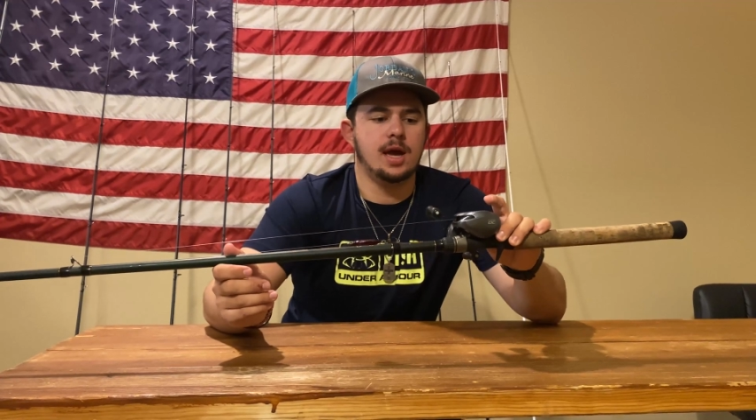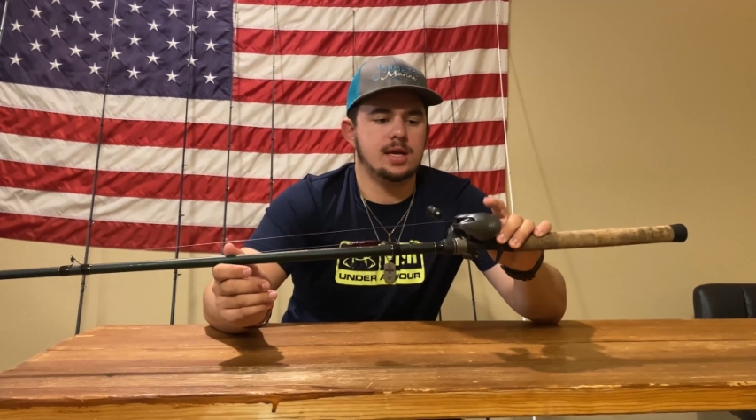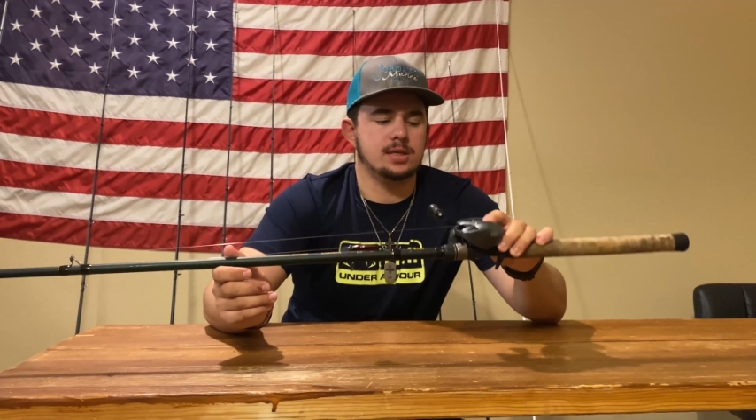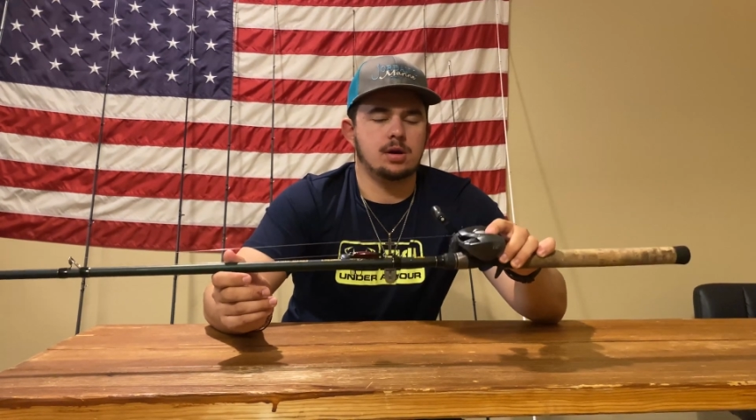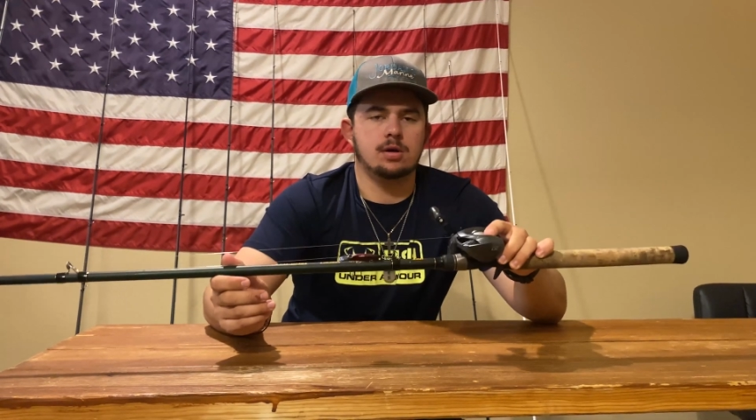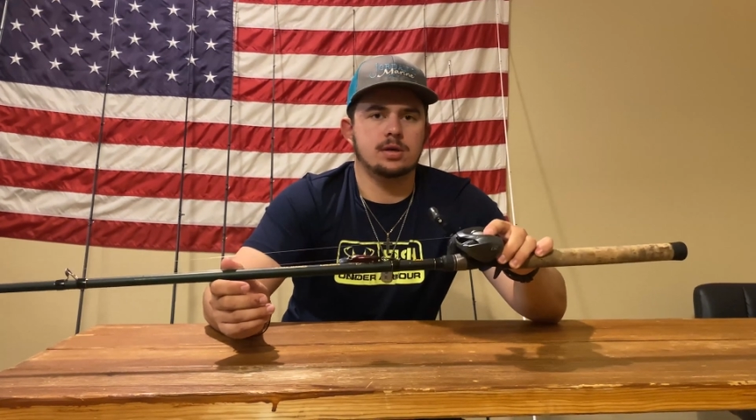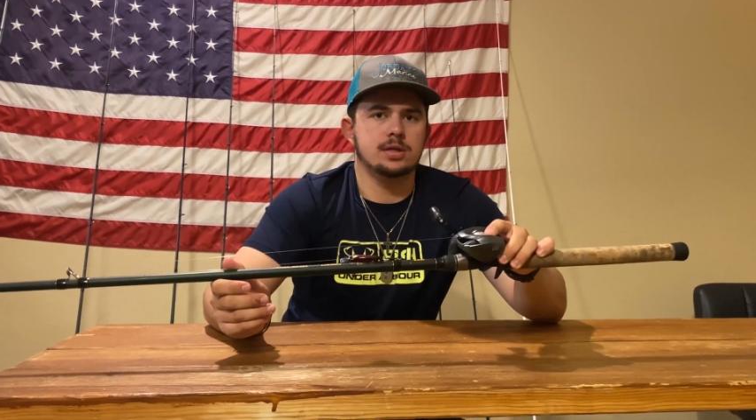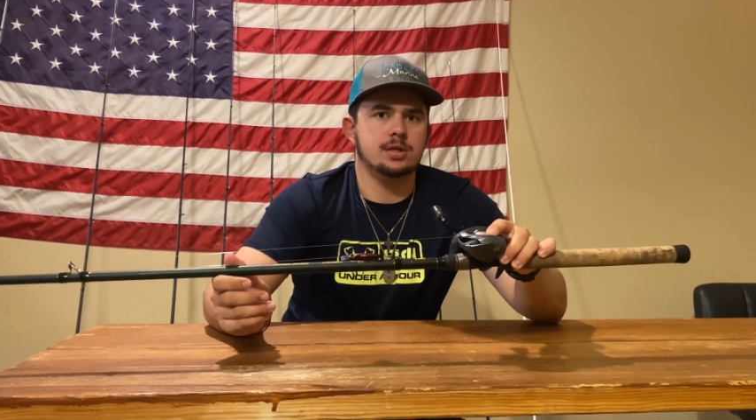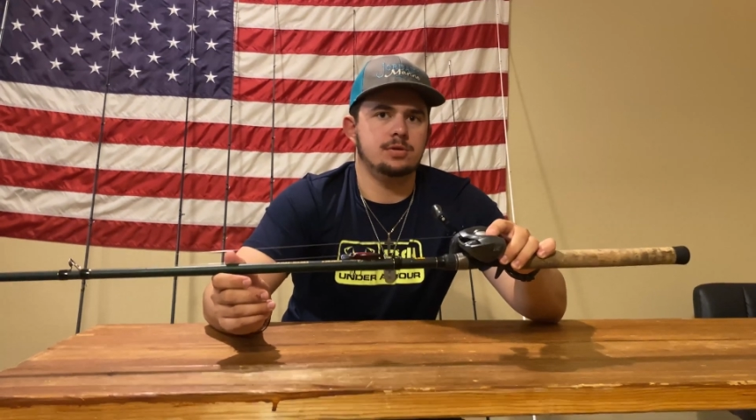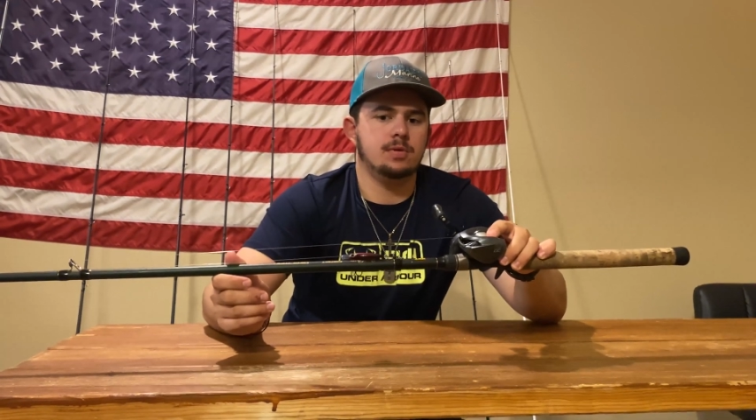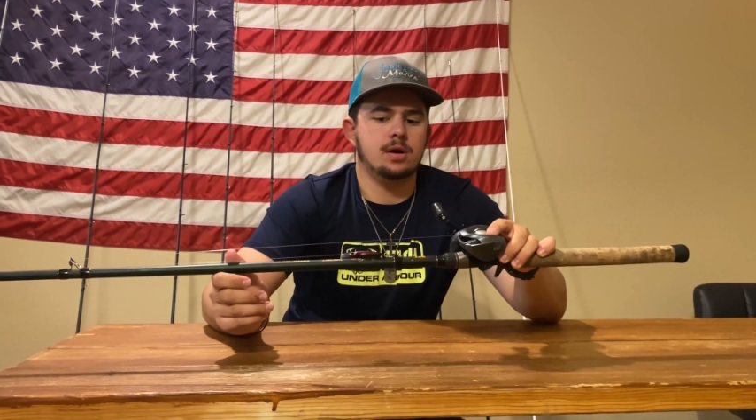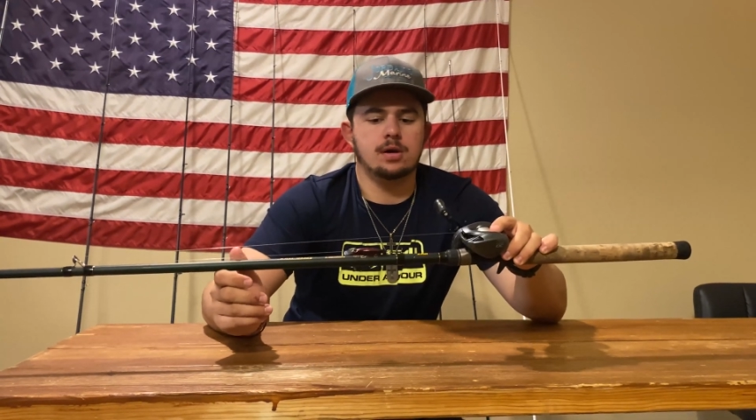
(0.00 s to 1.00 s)
as hard as
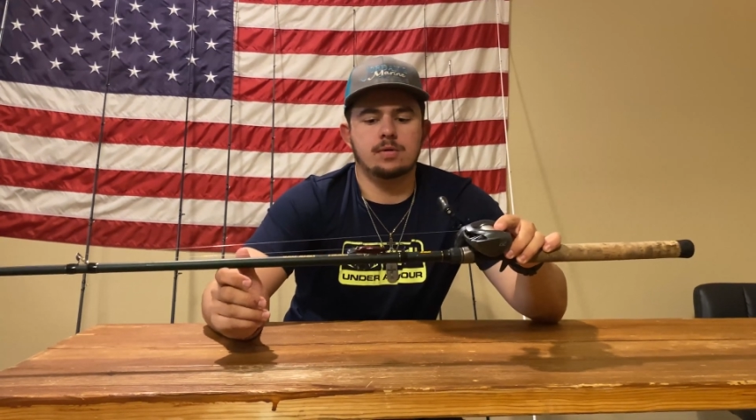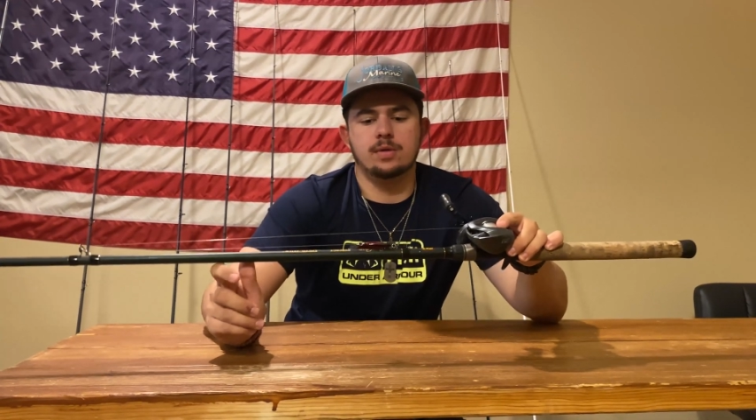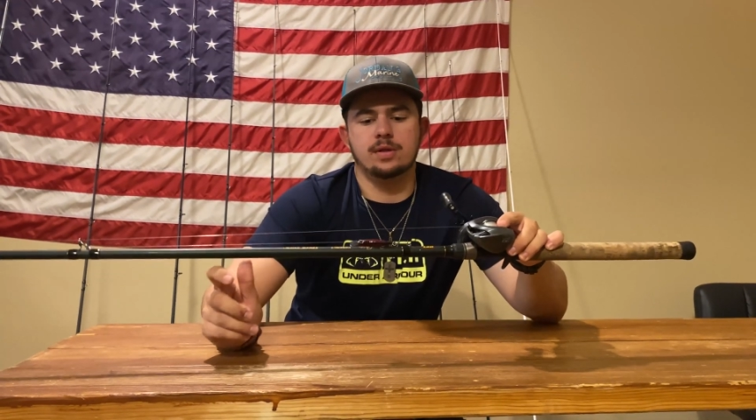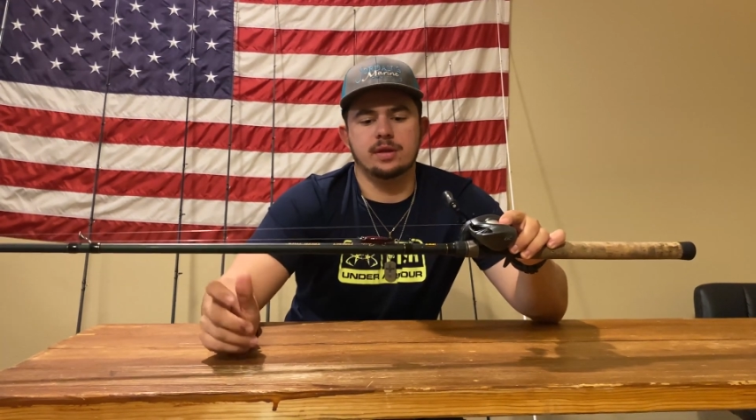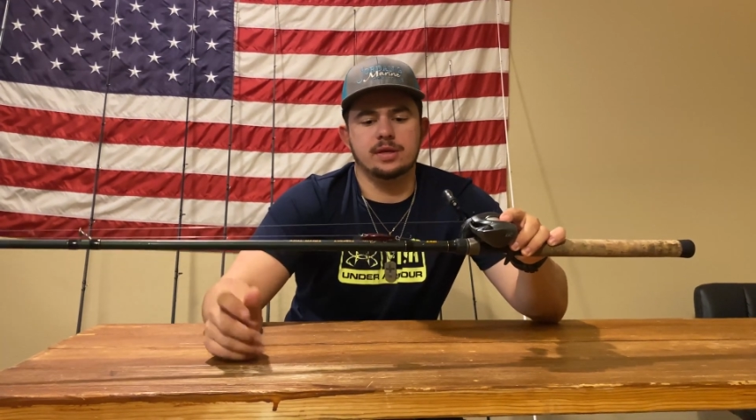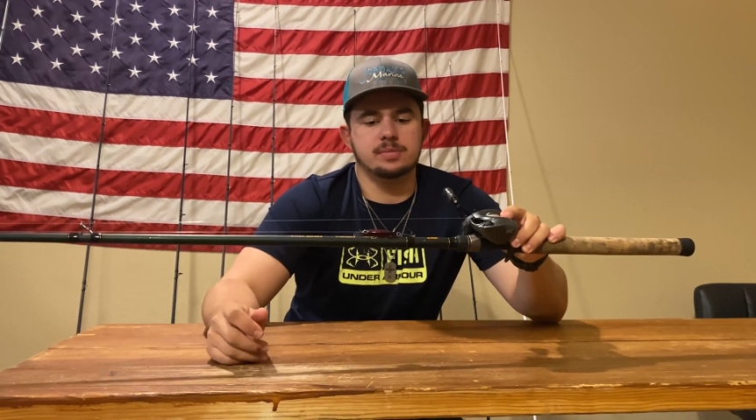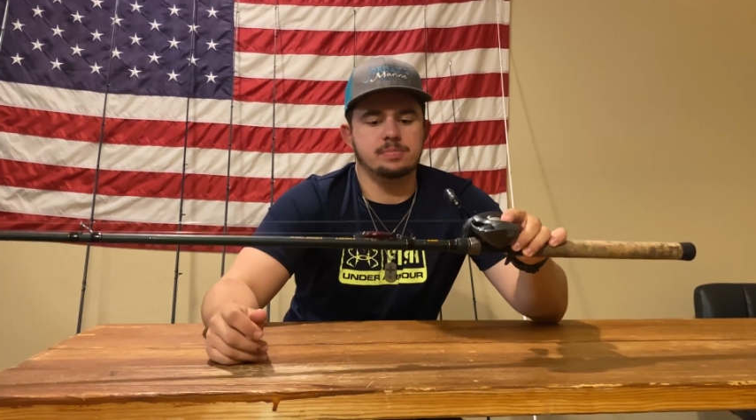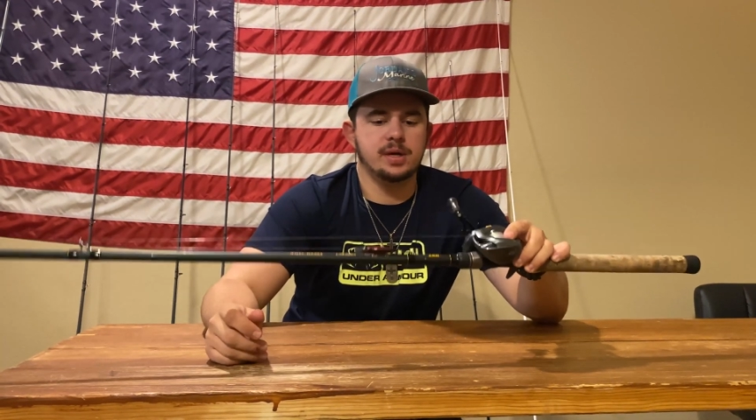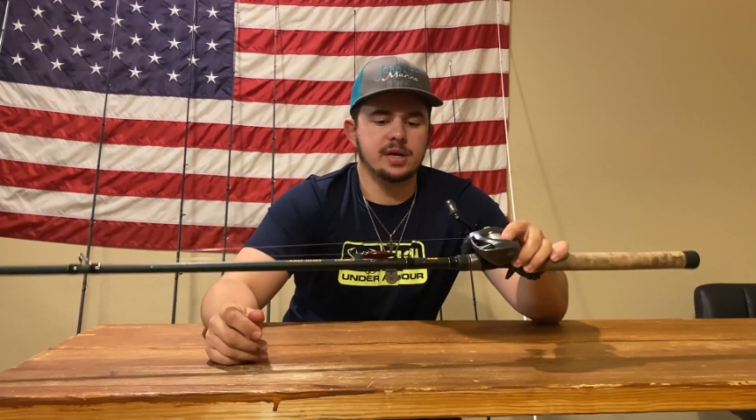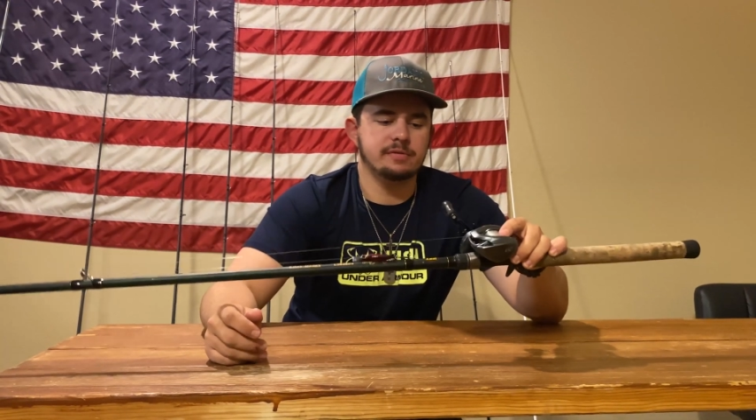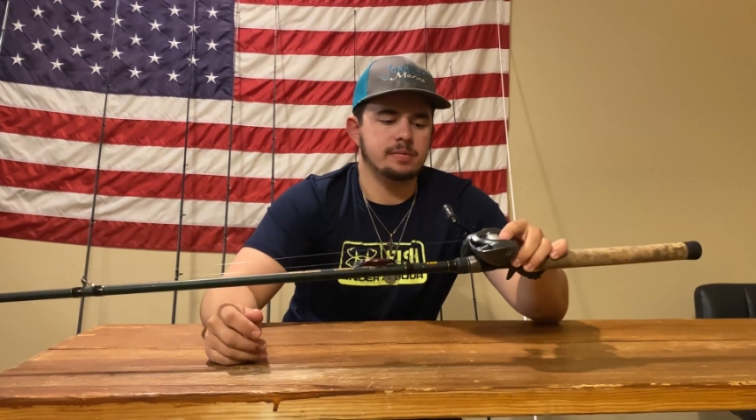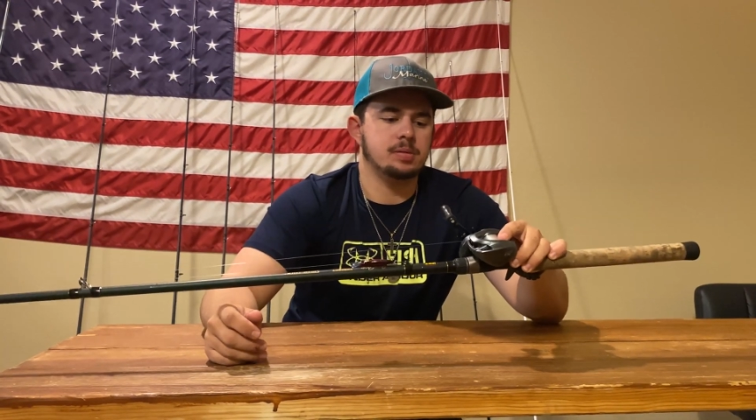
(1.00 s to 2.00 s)
you want with as
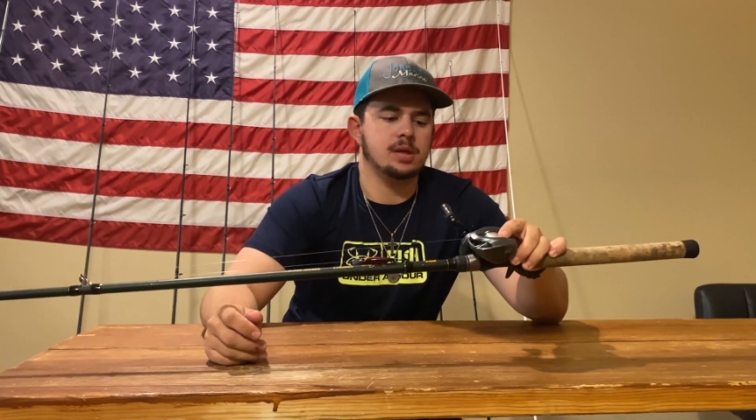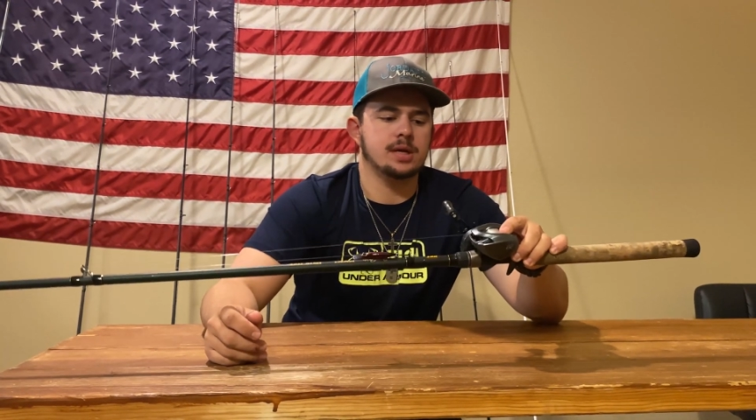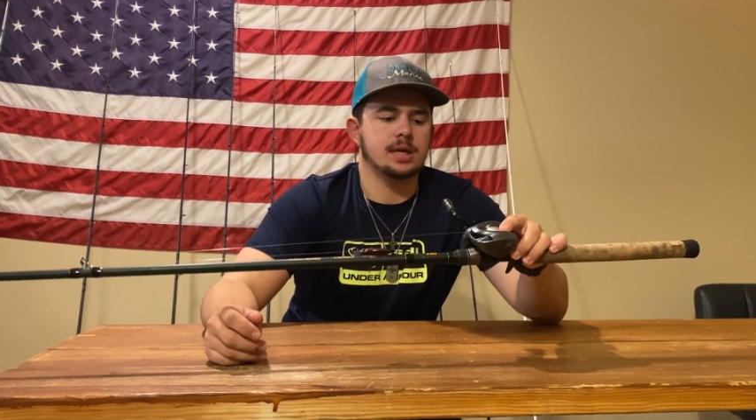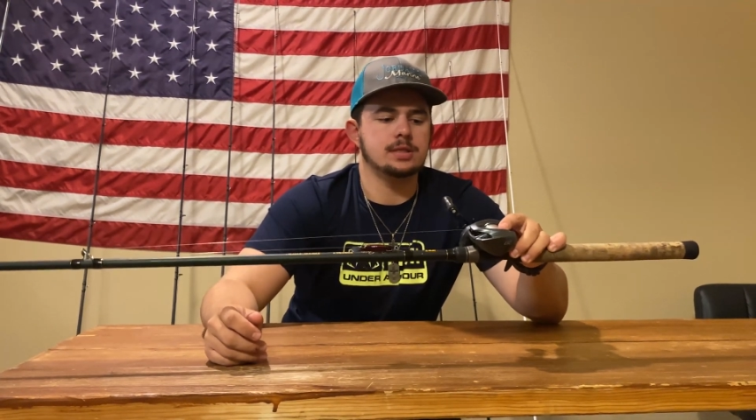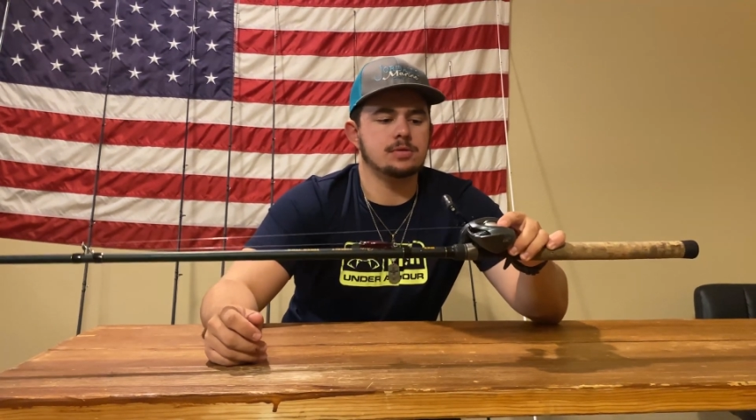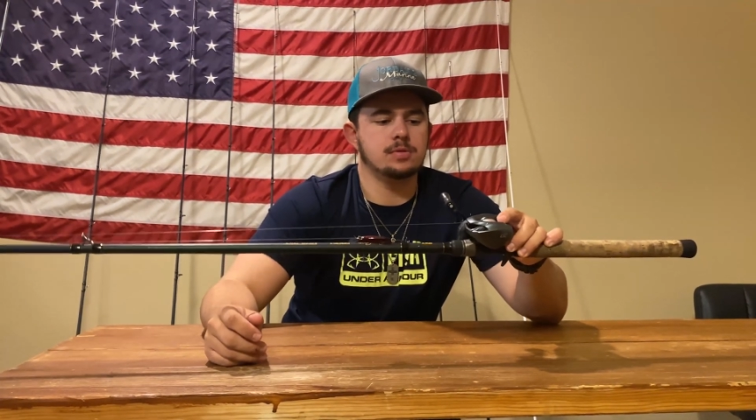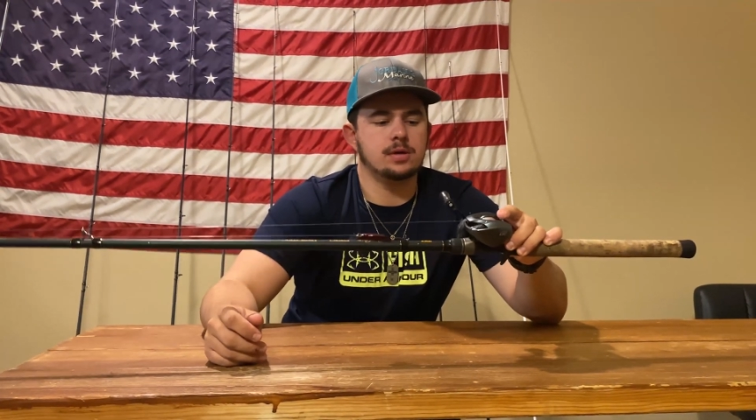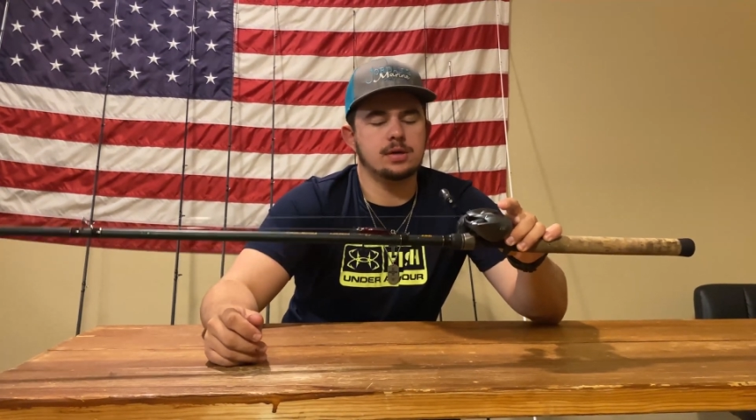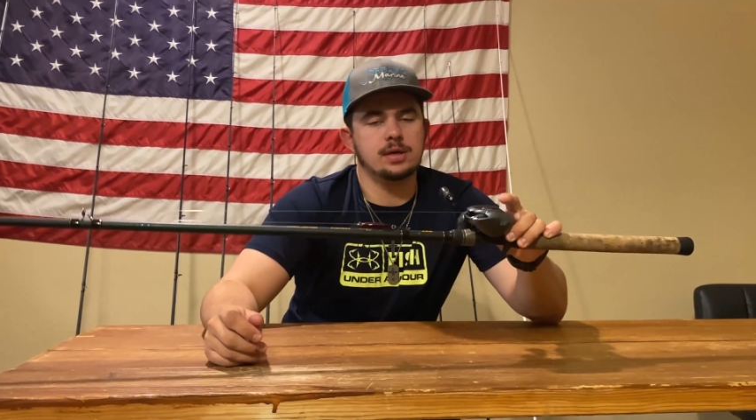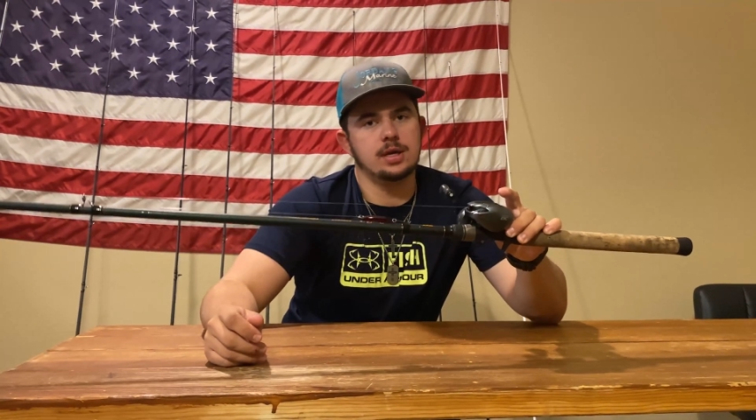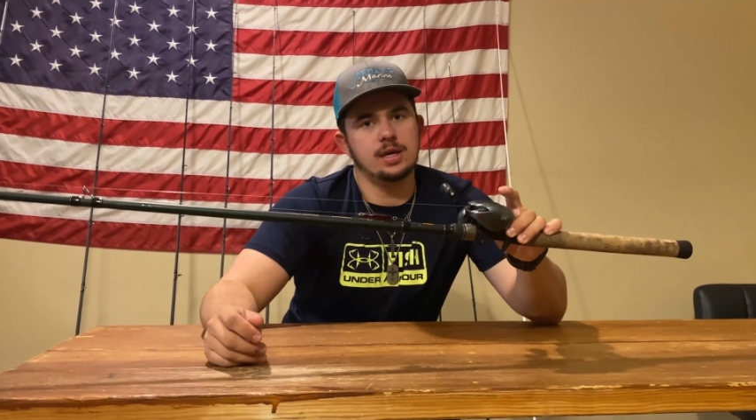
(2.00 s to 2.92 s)
big of a plug as you want,